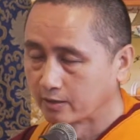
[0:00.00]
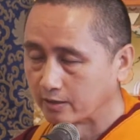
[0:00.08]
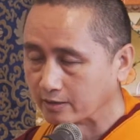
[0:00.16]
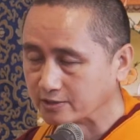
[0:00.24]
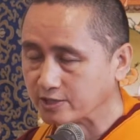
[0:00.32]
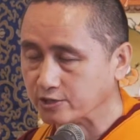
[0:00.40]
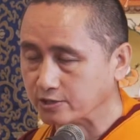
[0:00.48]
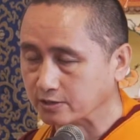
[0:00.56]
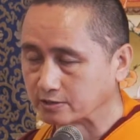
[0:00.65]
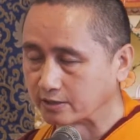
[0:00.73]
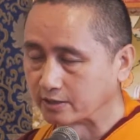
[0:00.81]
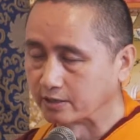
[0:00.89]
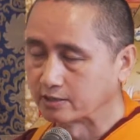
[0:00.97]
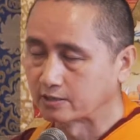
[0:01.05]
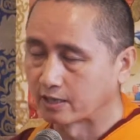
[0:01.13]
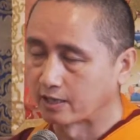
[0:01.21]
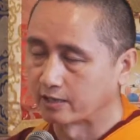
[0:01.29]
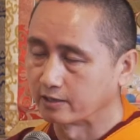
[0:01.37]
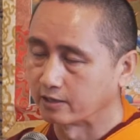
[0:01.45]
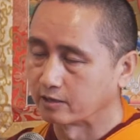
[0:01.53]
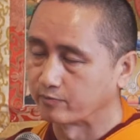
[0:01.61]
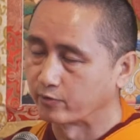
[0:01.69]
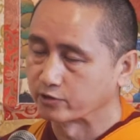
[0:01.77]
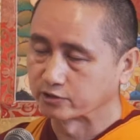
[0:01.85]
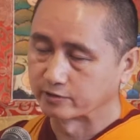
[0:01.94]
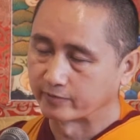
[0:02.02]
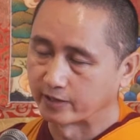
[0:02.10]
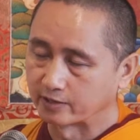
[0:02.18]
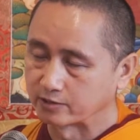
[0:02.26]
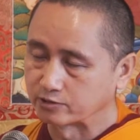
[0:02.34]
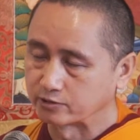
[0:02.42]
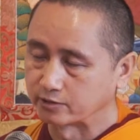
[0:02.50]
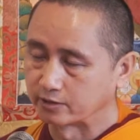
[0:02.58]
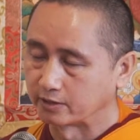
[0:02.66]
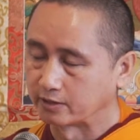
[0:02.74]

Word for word: uh, teachings, and entire positive energy,